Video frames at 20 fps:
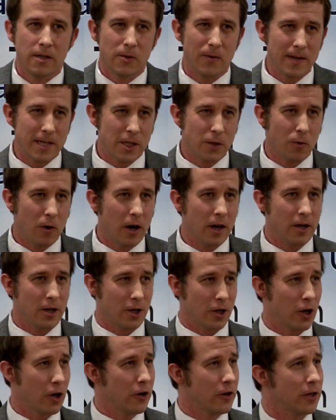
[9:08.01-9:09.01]
So I just want to
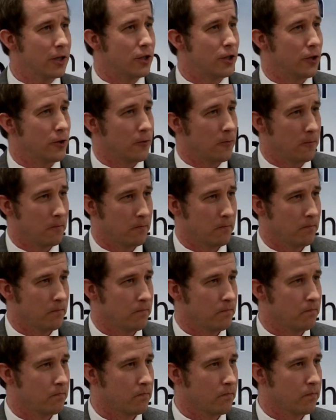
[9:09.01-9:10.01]
encourage you,
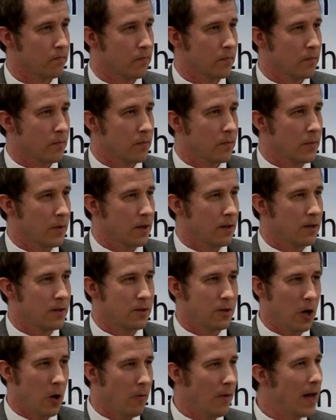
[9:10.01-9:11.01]

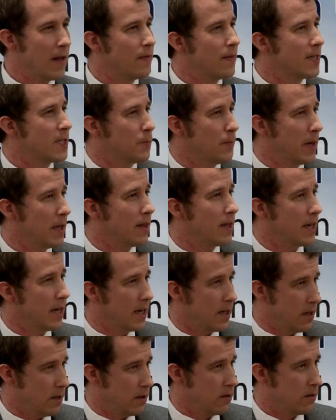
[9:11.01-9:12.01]
don't let this be
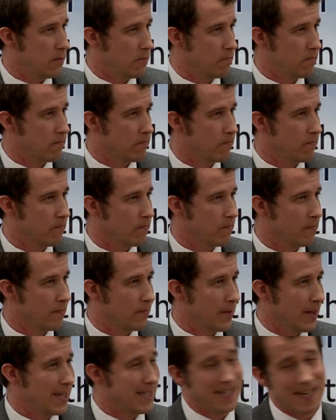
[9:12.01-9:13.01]
the end.
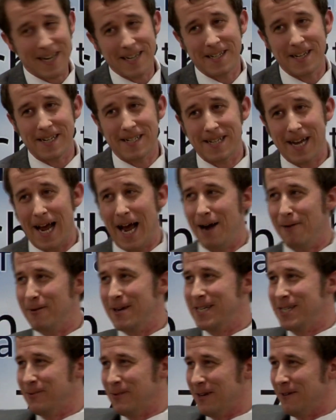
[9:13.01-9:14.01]
It's easy to say, I
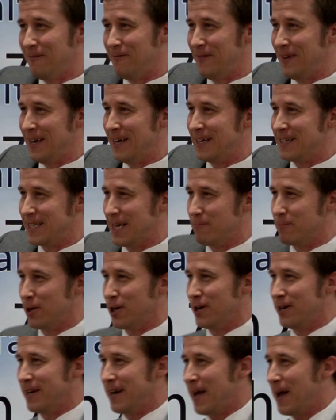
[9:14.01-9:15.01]
went to an event,
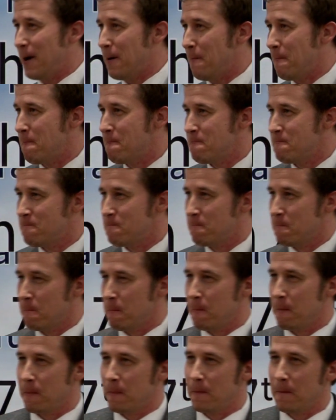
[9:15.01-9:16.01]
I'm good now.
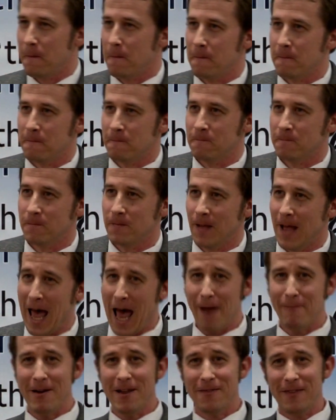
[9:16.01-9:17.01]

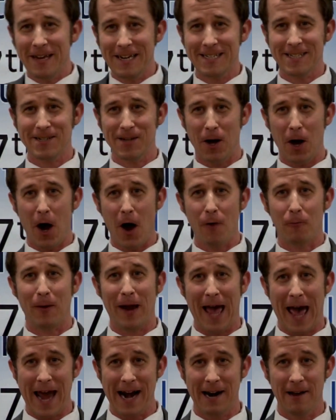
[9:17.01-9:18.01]
Everything's
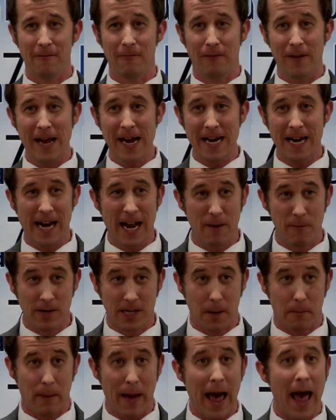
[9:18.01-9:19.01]
solved, we had an event and it
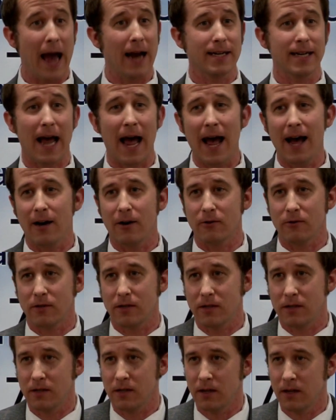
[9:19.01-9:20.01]
was a packed
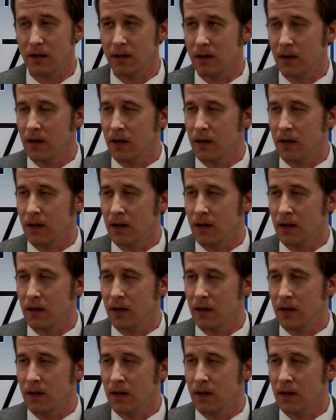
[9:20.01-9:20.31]
house.